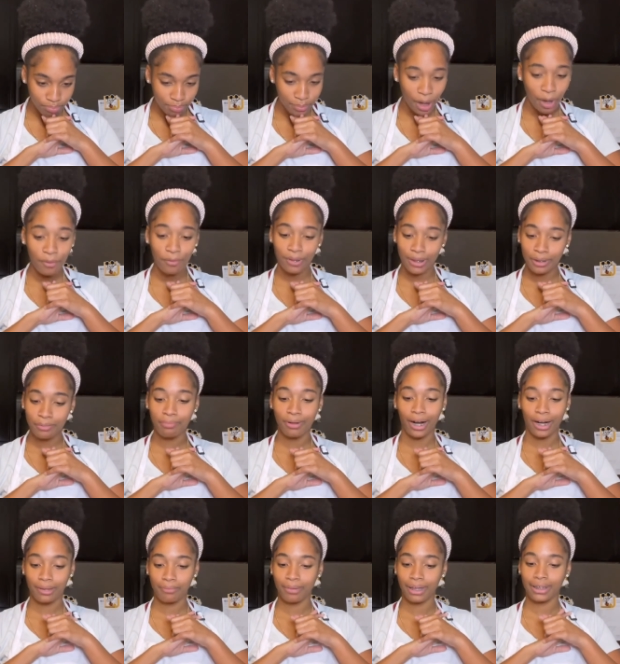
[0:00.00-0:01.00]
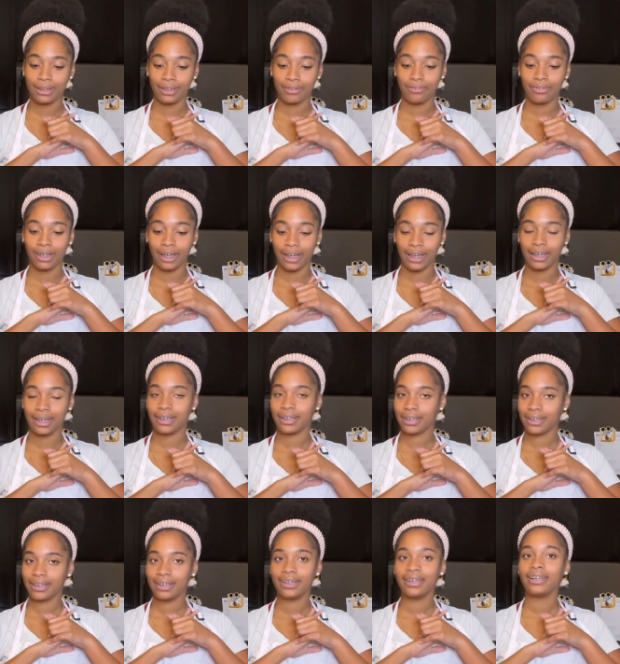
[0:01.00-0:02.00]
I'm really proud of myself. Like,
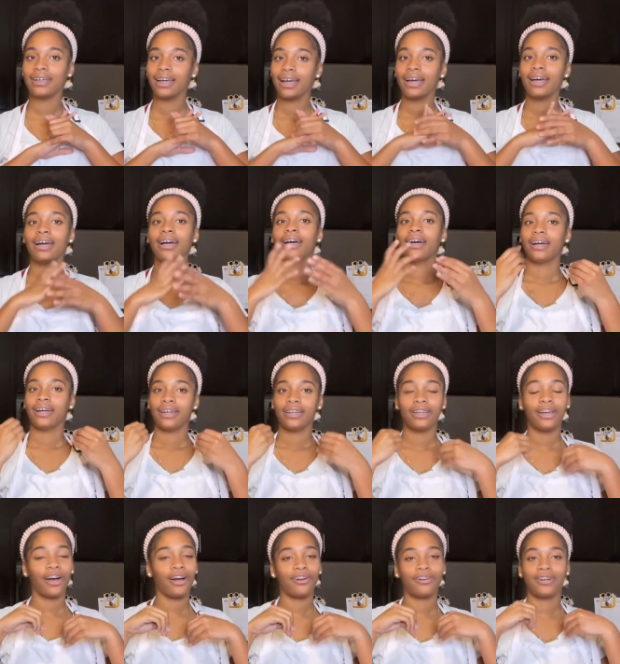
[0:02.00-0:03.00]
y'all don't